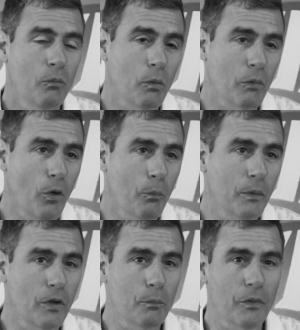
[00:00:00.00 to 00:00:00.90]
When we
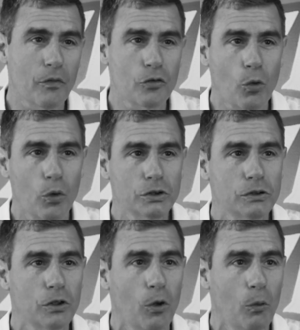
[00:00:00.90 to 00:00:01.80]
opened up at the
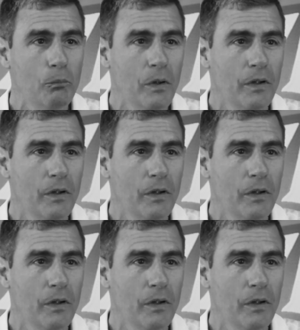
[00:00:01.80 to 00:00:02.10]
Georgia Dome,